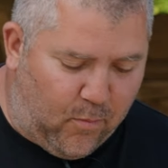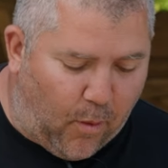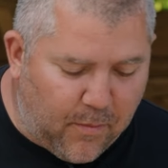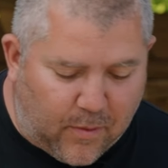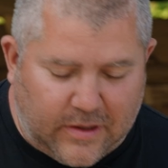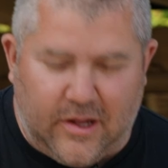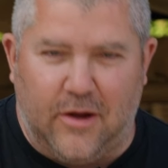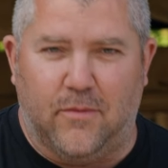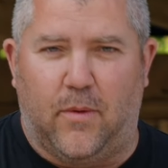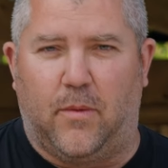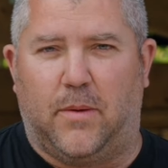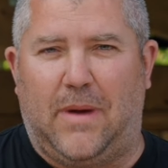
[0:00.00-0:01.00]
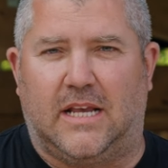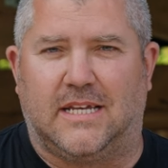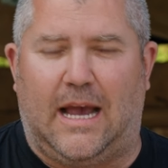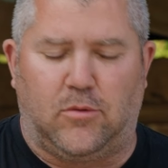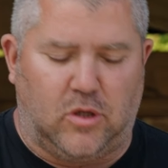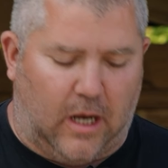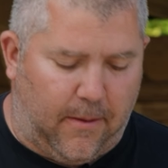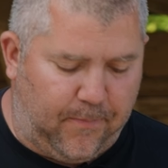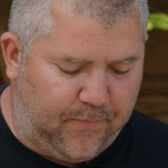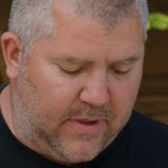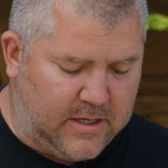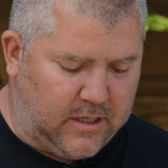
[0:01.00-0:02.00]
What we wanna do, we wanna make a salsa.
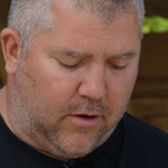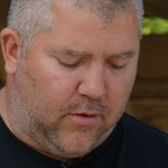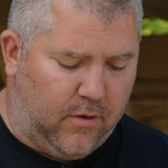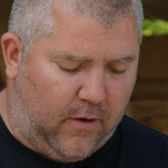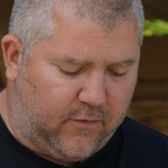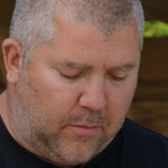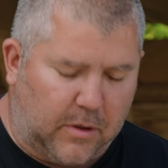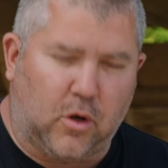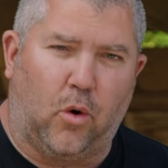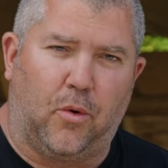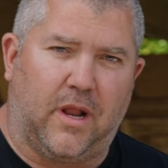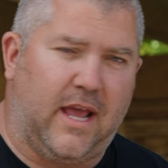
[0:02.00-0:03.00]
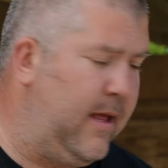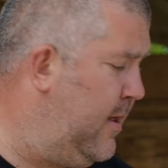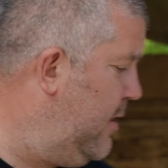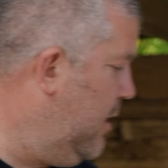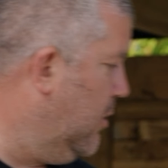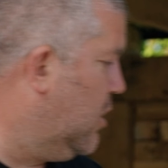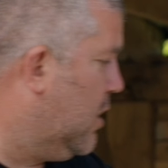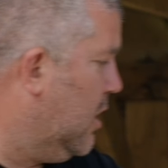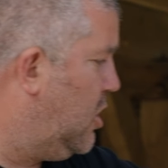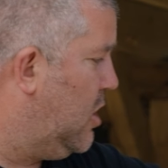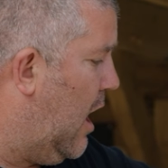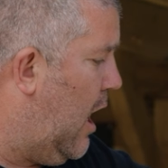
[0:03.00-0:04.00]
So I've got my corn here. I'm just gonna
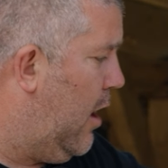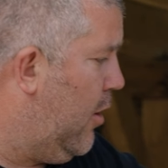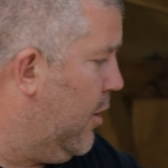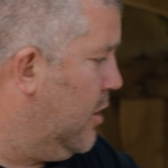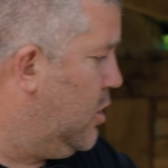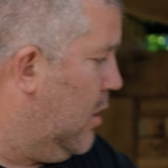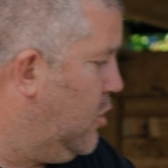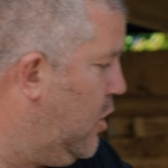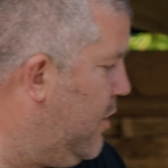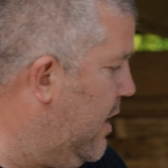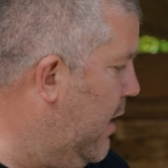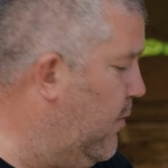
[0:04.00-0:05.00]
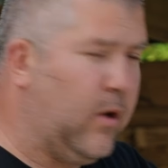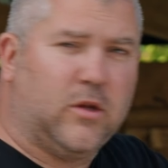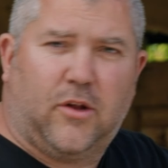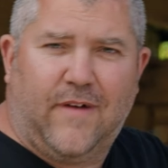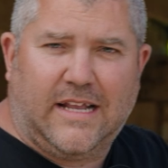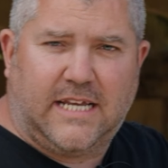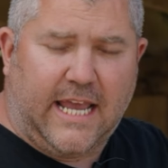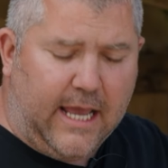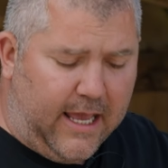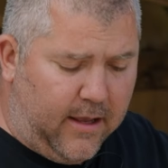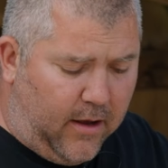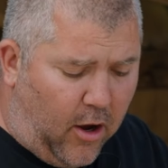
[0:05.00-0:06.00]
char on the Joe Junior. We've got direct
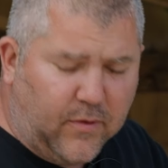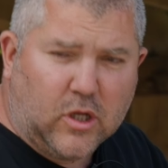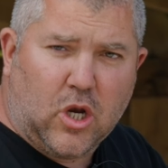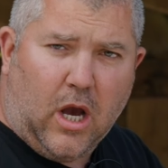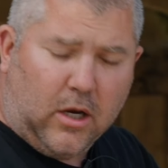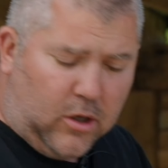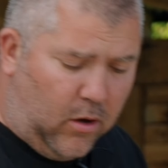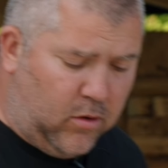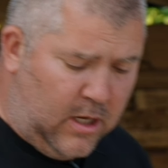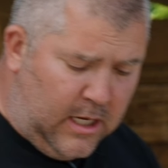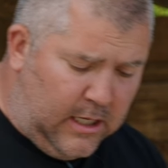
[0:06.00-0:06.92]
heat over the charcoal.